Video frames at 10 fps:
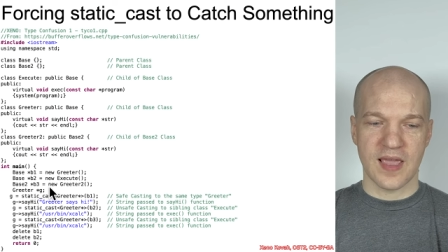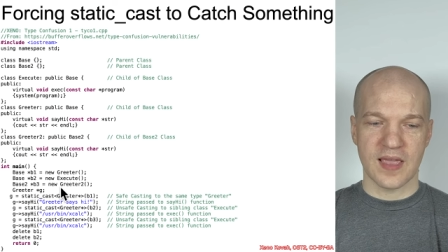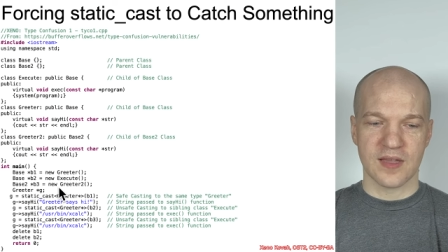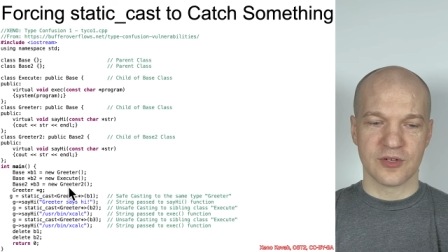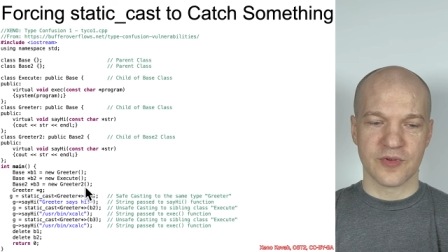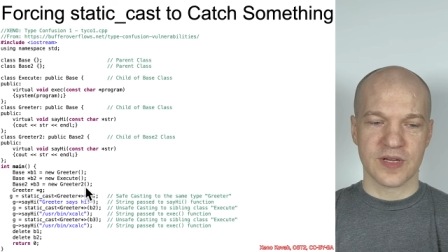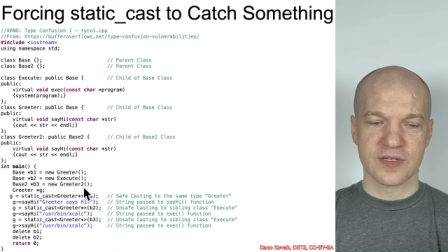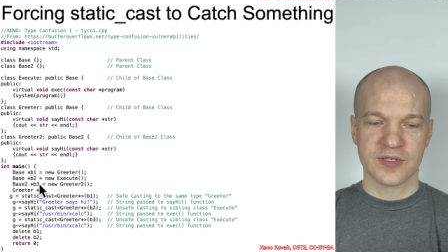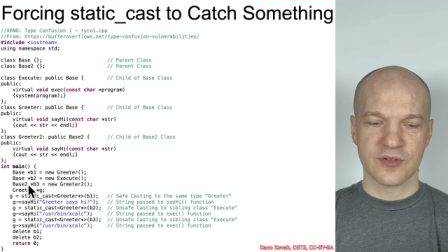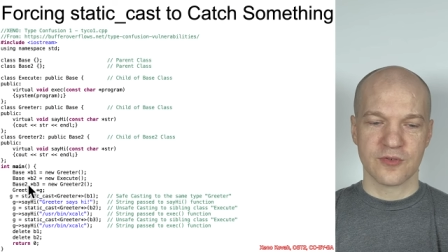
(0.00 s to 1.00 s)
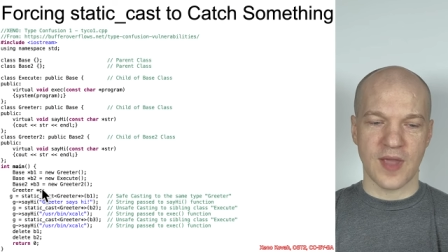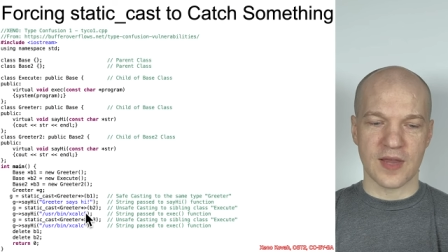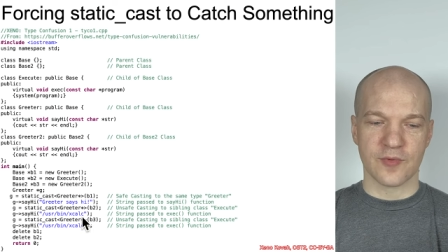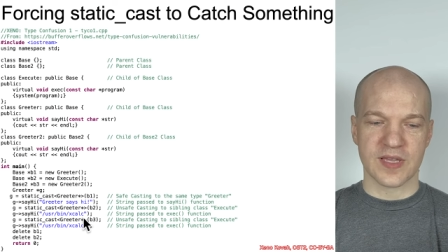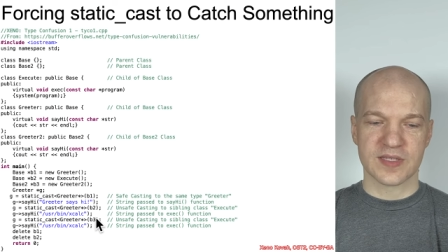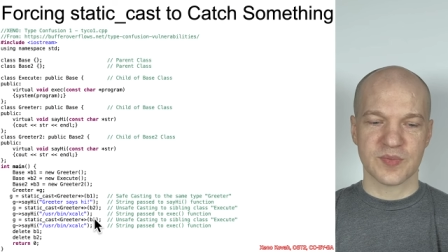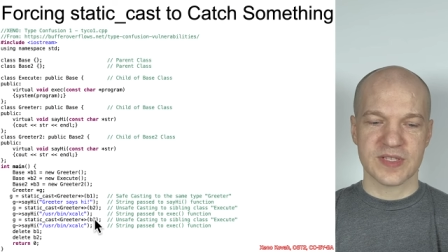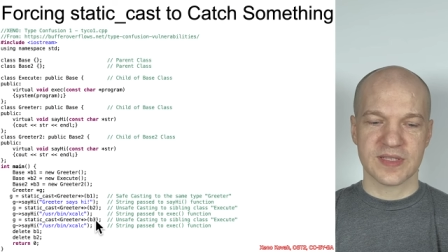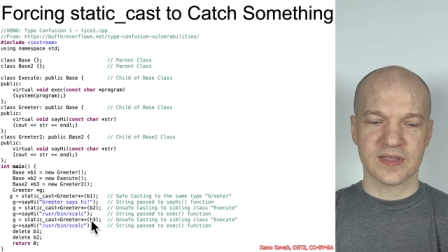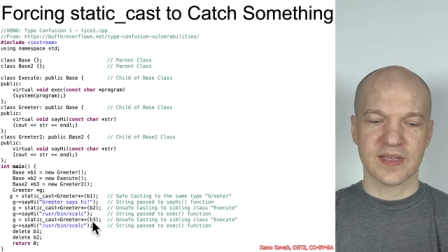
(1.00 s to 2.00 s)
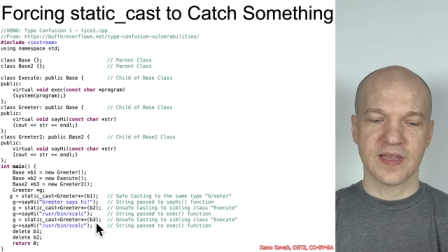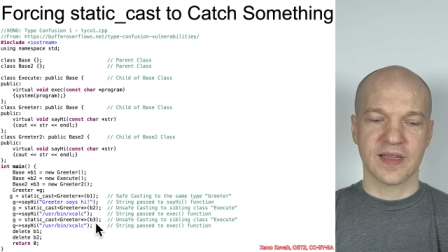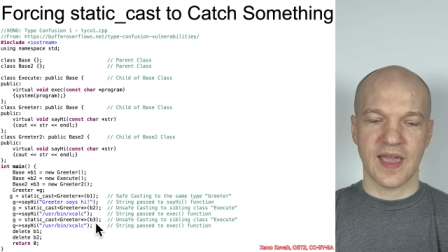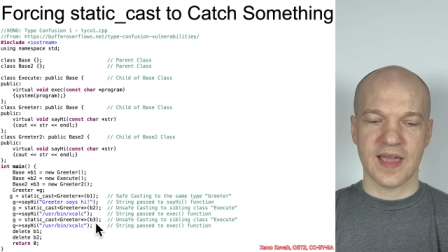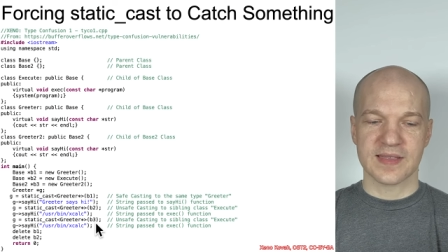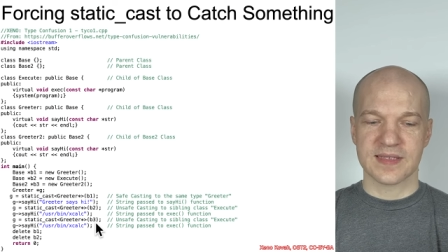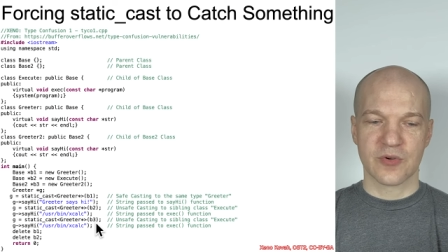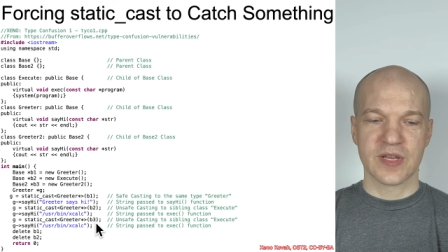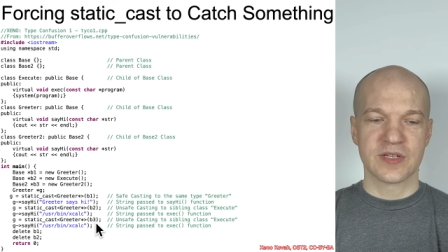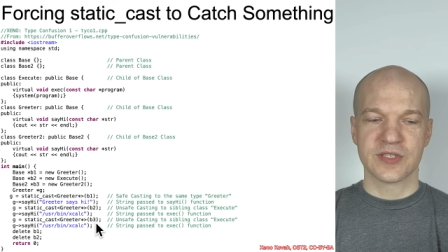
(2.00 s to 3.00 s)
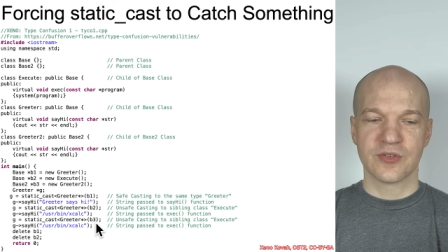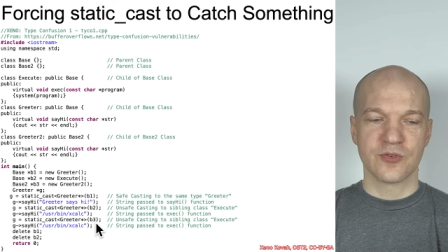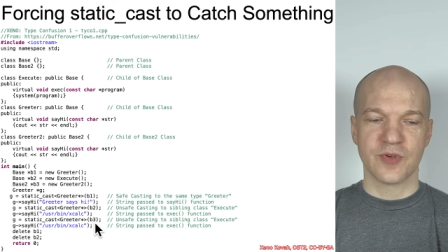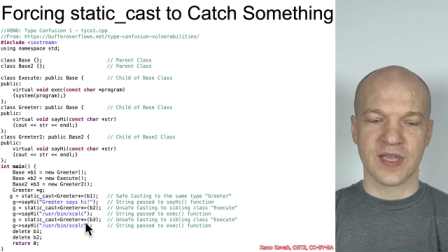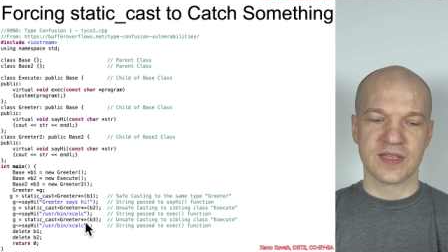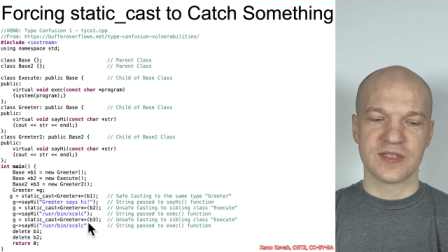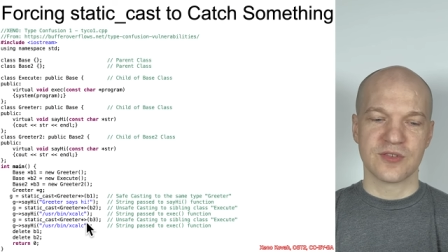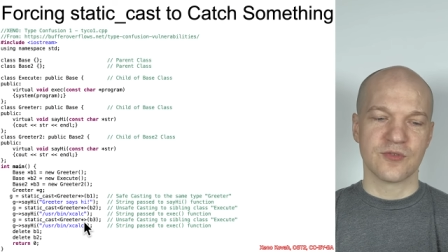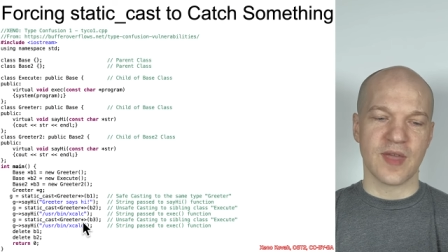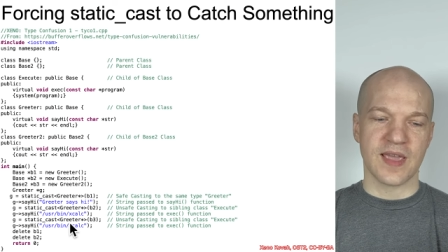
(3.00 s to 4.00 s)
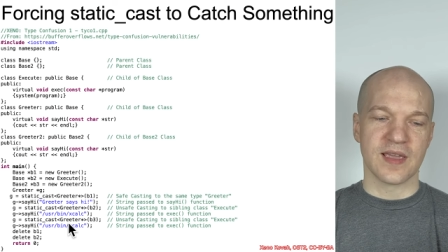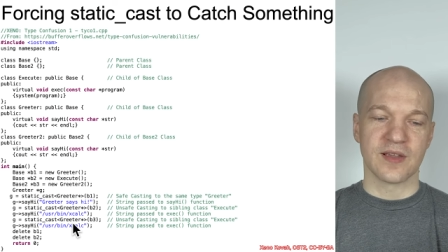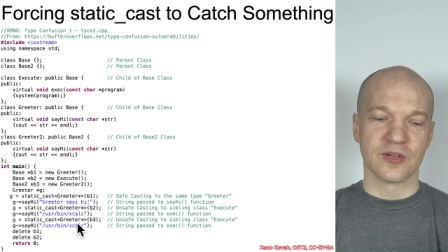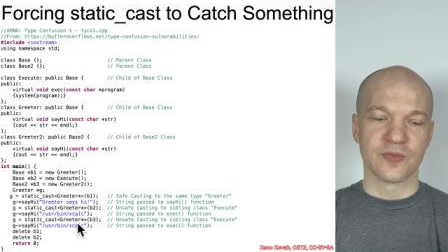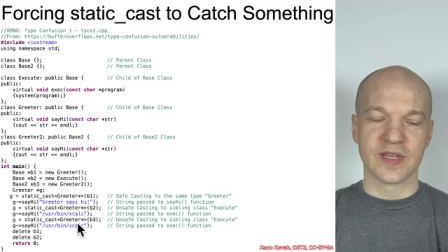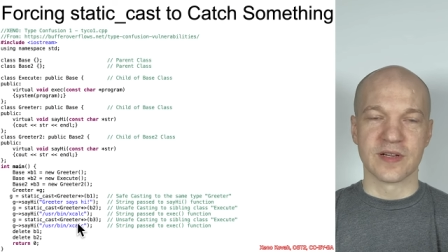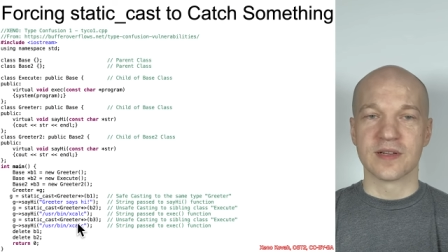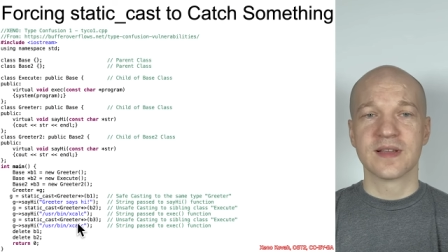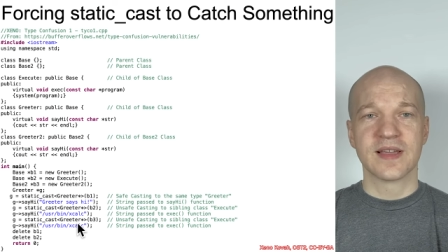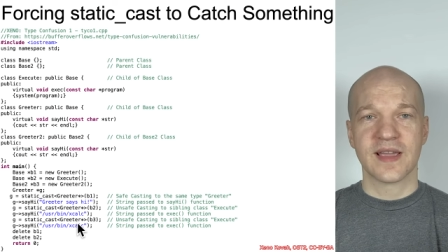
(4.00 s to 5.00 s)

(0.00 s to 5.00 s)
a greeter2 and we explicitly cast greeter2 into a greeter.